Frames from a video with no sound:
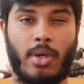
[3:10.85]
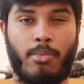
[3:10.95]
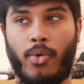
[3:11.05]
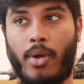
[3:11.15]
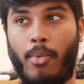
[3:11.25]
So
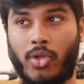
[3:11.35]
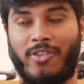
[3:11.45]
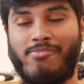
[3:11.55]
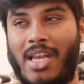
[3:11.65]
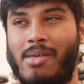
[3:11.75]
I bought a
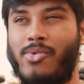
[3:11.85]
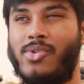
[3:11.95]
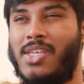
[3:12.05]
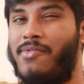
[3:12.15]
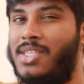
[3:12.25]
bottle of
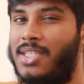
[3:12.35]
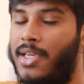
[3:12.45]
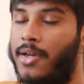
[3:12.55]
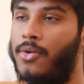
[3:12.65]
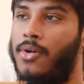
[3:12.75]
Malibu
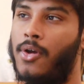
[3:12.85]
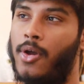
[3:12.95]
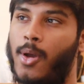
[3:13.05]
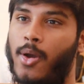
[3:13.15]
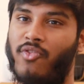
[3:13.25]

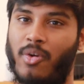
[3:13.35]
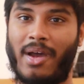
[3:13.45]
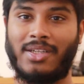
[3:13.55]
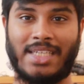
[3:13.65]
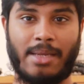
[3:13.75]
70cl for
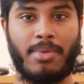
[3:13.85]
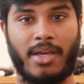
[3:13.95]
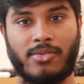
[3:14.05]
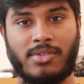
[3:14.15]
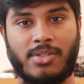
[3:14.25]
about
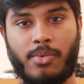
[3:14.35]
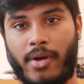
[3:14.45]
£10,